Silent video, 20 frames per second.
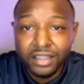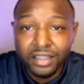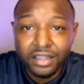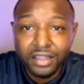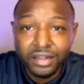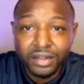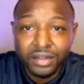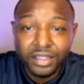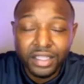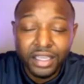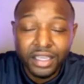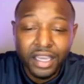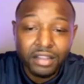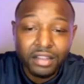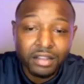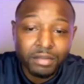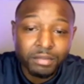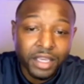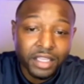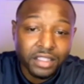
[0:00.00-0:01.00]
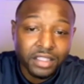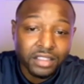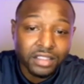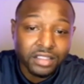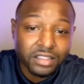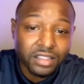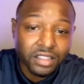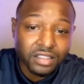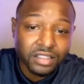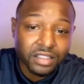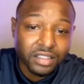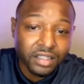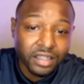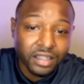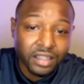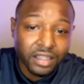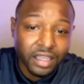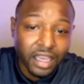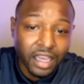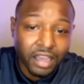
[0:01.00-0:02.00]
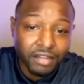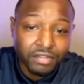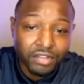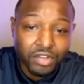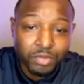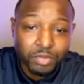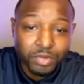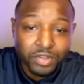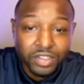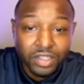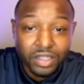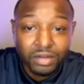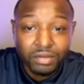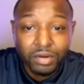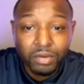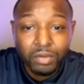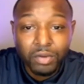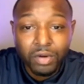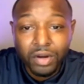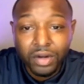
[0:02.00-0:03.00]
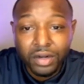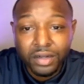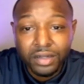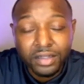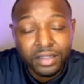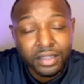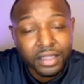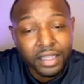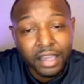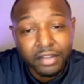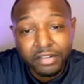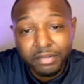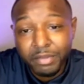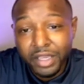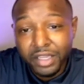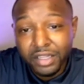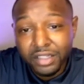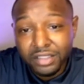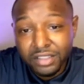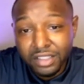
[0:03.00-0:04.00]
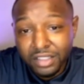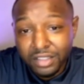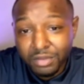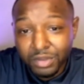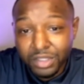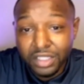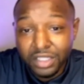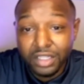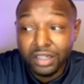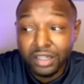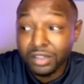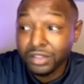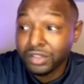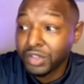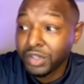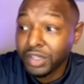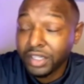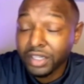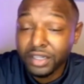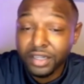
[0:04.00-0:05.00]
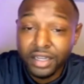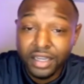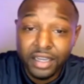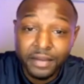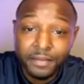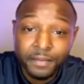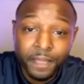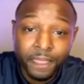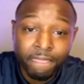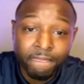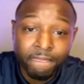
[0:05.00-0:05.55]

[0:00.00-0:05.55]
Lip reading: you know, they have to make the decision after you present them the water. They have to make a decision whether they're going to drink it or not.